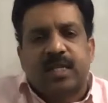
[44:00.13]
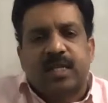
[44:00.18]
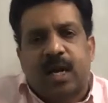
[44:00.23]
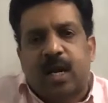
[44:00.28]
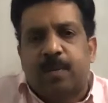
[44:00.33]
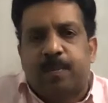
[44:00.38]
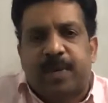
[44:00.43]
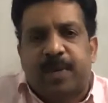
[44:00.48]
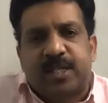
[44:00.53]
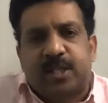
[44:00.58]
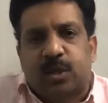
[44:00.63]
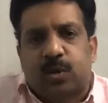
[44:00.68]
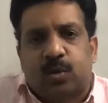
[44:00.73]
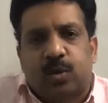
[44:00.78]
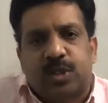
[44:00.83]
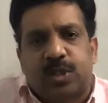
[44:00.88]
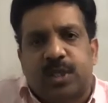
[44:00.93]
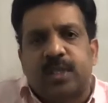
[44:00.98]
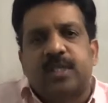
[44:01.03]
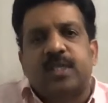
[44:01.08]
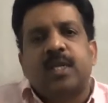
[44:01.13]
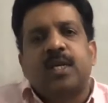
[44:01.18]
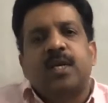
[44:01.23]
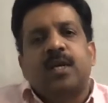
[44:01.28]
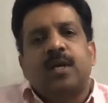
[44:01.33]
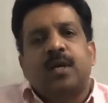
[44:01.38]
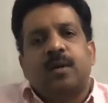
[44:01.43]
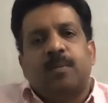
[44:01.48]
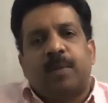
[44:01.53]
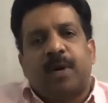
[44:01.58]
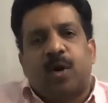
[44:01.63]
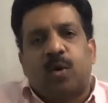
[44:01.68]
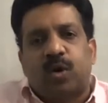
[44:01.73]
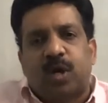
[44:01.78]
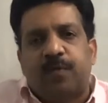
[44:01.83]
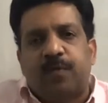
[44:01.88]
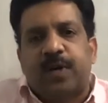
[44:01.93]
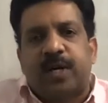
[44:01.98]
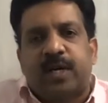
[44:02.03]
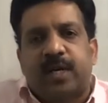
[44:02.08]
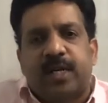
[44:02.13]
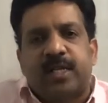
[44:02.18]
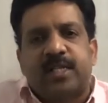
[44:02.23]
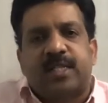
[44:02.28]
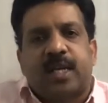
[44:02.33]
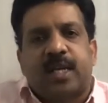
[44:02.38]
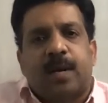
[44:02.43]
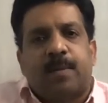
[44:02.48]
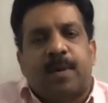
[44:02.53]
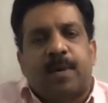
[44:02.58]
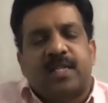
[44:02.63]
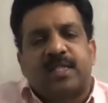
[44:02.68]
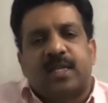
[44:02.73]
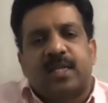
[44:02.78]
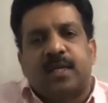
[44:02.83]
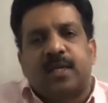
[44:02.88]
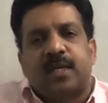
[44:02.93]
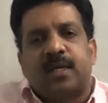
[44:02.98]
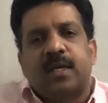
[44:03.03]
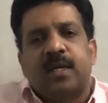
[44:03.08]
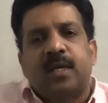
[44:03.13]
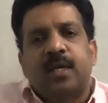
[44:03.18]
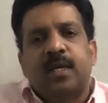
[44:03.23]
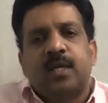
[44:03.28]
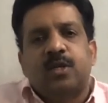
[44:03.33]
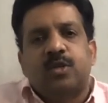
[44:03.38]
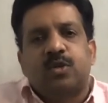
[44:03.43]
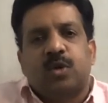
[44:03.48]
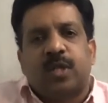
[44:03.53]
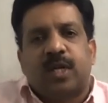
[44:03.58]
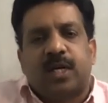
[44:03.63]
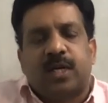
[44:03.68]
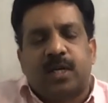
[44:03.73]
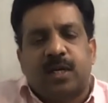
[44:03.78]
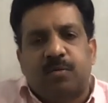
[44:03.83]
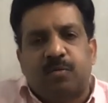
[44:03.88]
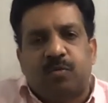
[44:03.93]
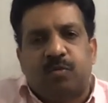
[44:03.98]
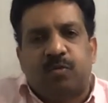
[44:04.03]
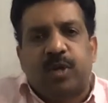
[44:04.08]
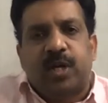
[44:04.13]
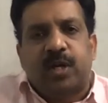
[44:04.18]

are all basic questions but out of interest i am asking so that sure.